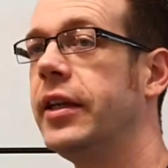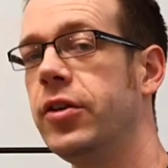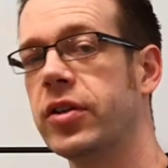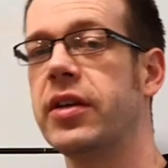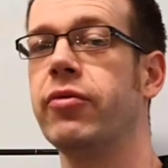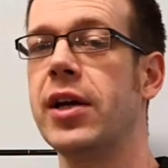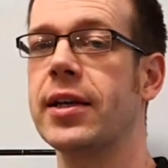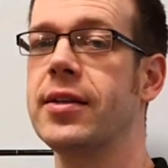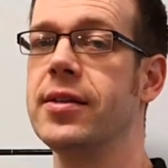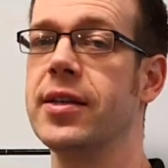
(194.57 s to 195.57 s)
the inductive
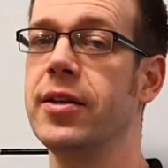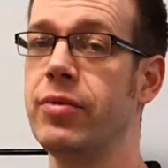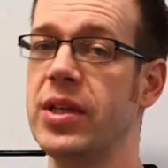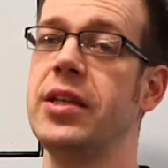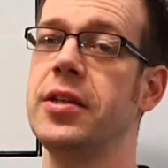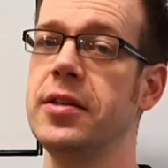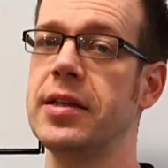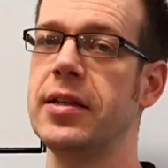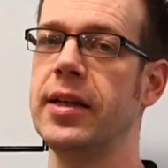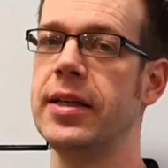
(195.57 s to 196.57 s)
reactance and the
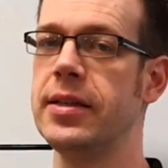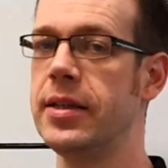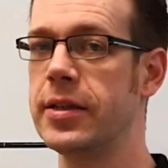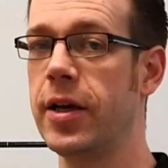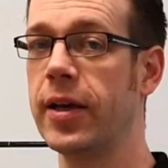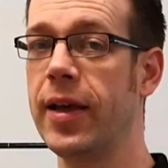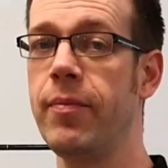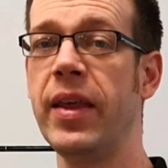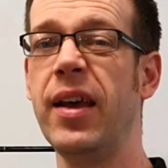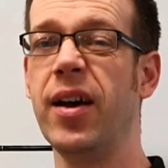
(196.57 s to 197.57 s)
resistance in an AC
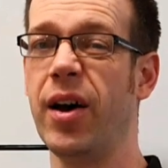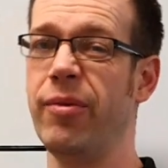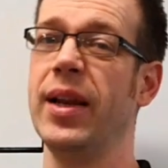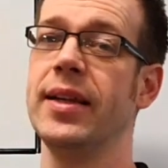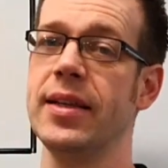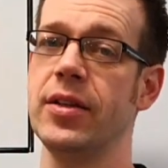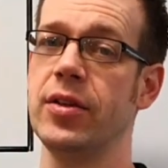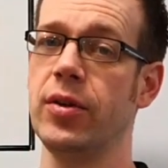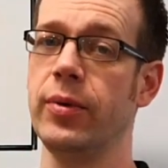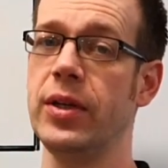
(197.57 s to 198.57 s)
circuit are related
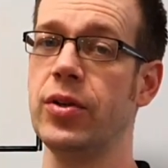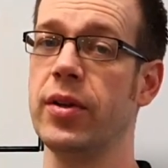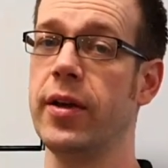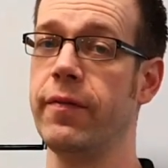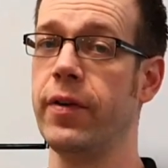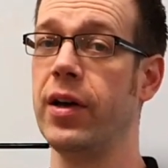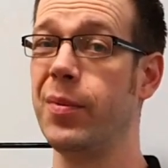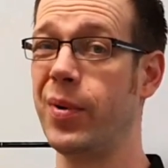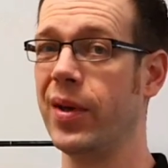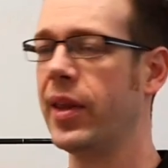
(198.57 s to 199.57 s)
to each other via
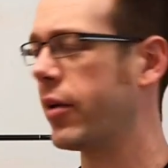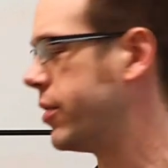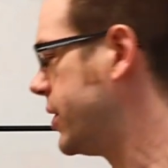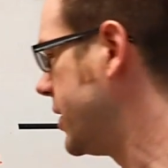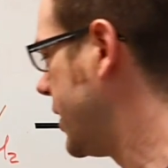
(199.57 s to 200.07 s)
Pythagoras'